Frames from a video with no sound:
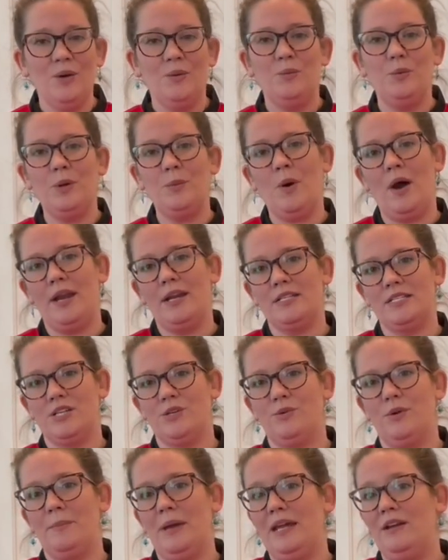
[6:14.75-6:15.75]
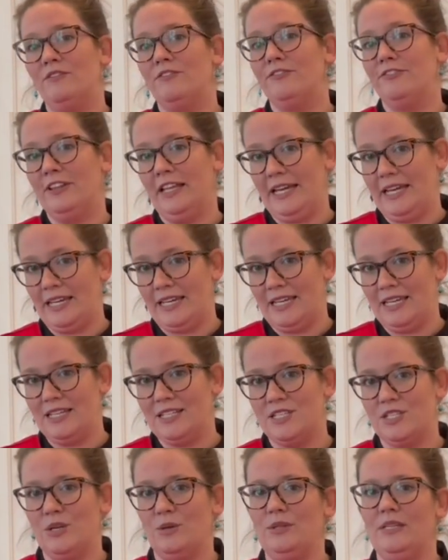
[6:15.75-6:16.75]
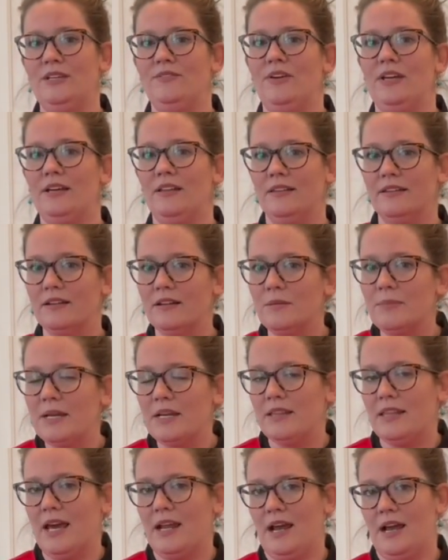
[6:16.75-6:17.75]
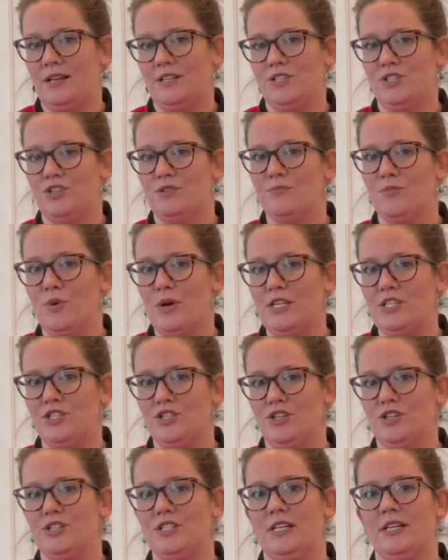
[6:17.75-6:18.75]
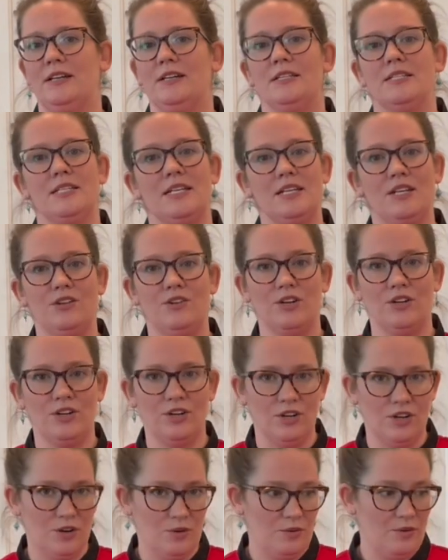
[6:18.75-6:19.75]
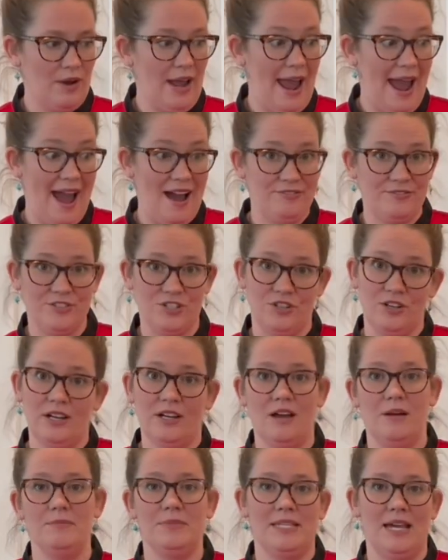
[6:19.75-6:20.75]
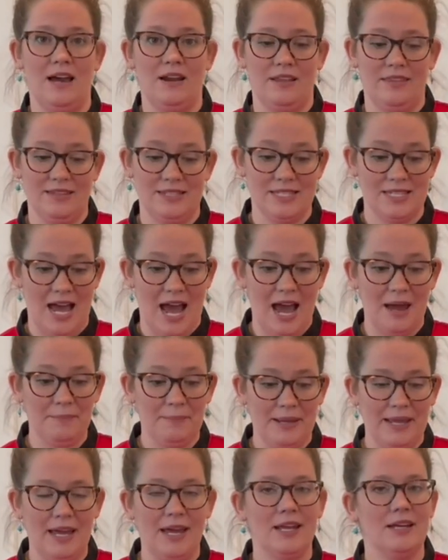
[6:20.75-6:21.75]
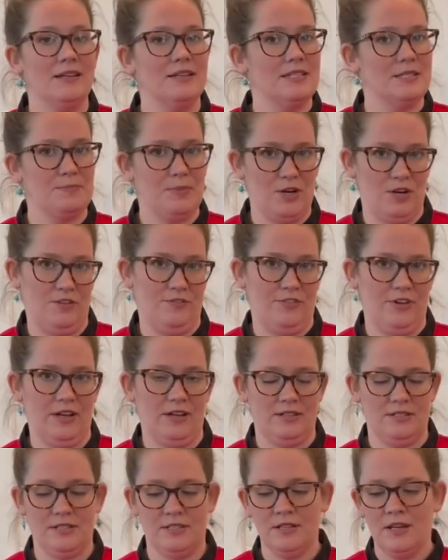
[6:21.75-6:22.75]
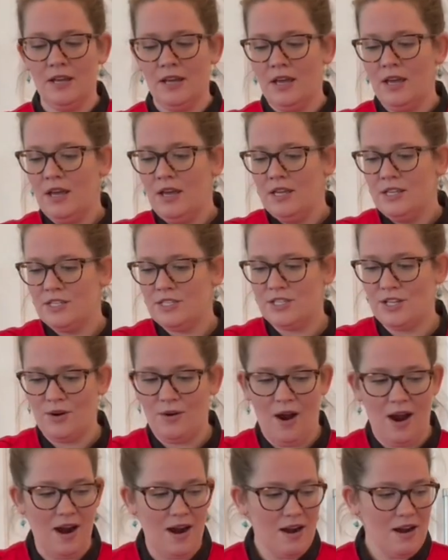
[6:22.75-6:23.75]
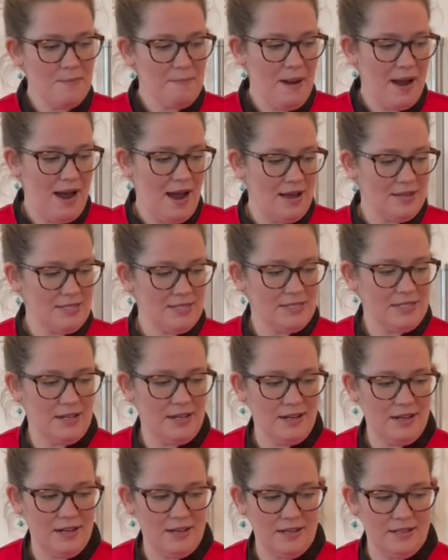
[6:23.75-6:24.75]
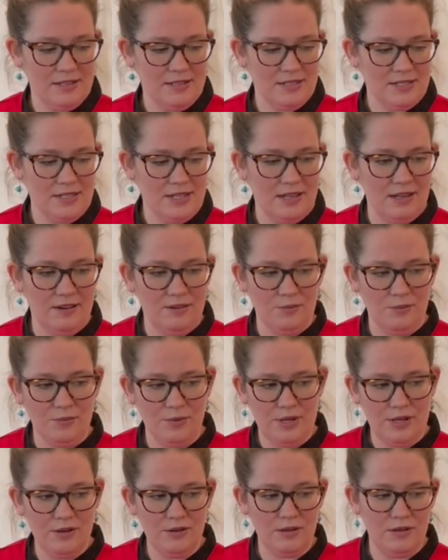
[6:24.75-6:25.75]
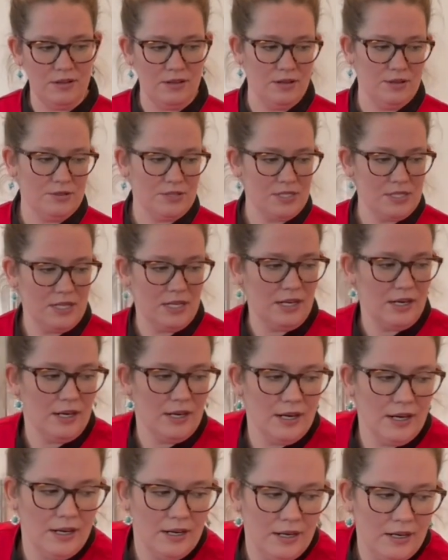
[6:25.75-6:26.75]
We want it to remain flaky, so leaving a little bit of that extra moisture to continue to cook after it comes out of this hot pan is perfect. So our pasta is getting real close here.